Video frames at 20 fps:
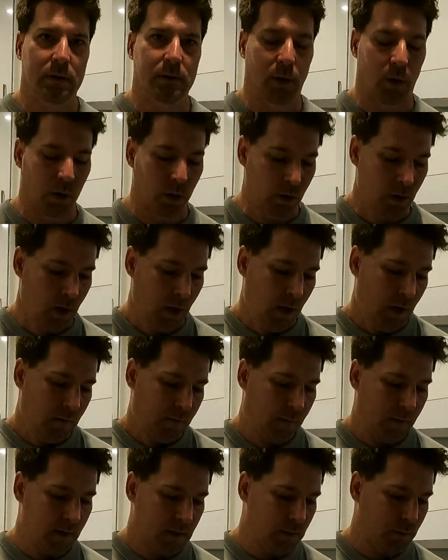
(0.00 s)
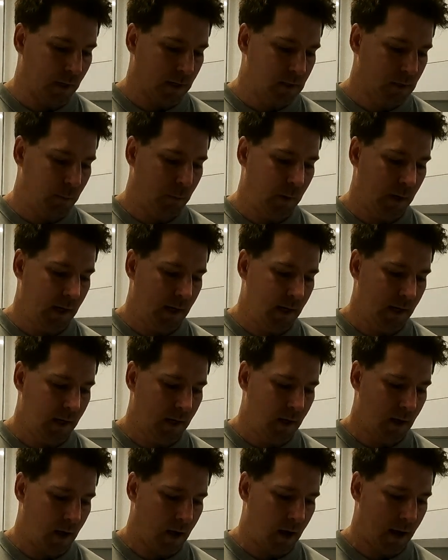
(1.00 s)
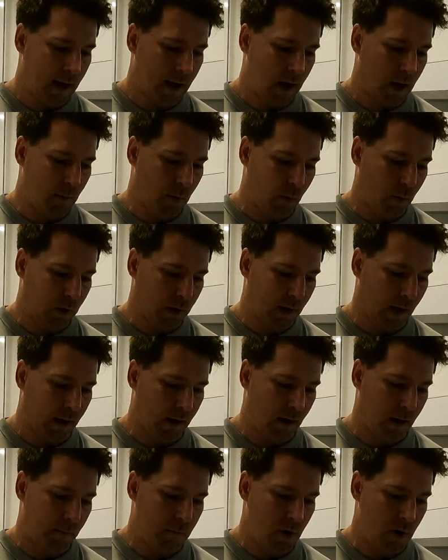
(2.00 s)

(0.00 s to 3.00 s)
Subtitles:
So for this recipe, I want to cut it up